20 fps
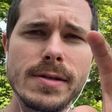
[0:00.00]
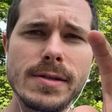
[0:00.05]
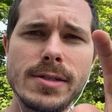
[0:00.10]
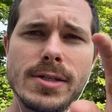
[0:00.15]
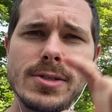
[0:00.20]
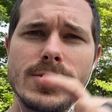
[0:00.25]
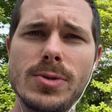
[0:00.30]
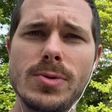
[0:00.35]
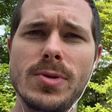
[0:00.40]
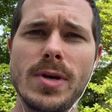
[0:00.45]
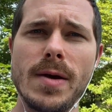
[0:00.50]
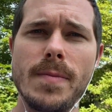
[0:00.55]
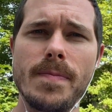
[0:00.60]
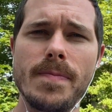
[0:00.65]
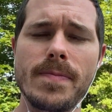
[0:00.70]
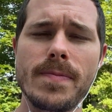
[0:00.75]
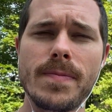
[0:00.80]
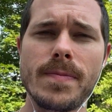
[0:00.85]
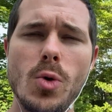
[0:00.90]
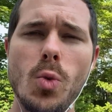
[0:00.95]
to do them?
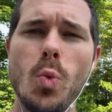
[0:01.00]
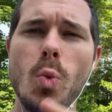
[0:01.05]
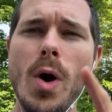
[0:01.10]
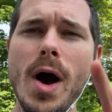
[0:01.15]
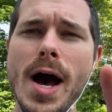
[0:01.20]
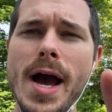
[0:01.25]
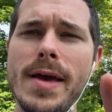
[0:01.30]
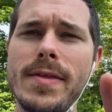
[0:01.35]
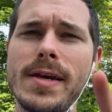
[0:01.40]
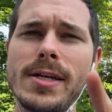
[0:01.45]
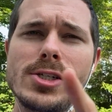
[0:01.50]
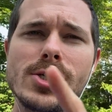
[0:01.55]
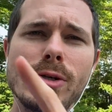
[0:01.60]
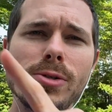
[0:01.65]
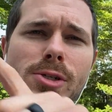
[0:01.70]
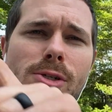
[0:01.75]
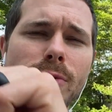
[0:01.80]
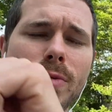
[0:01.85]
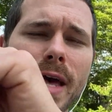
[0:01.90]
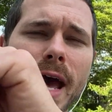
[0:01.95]
Why they
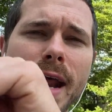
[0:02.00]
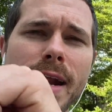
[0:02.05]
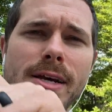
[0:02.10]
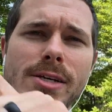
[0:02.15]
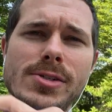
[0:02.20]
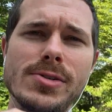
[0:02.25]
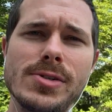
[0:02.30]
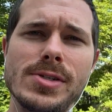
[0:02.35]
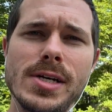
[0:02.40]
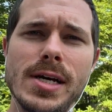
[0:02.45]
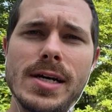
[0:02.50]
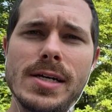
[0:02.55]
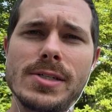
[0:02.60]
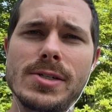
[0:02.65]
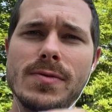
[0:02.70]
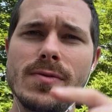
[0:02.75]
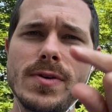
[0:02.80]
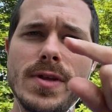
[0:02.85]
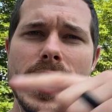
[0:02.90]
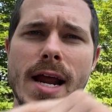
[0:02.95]
chose to do that
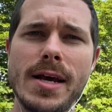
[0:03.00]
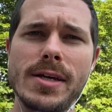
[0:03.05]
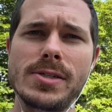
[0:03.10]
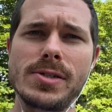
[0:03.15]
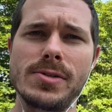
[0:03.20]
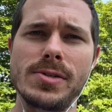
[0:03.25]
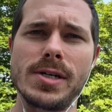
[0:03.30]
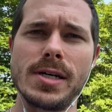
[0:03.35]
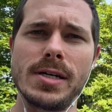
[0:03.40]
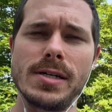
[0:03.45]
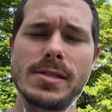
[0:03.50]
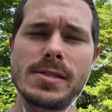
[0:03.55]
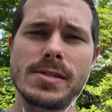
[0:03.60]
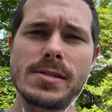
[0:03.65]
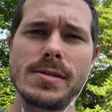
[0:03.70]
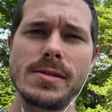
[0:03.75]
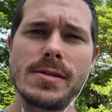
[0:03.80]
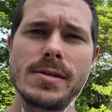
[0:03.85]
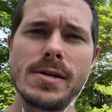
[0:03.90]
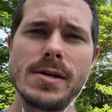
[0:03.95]
exercise over that exercise?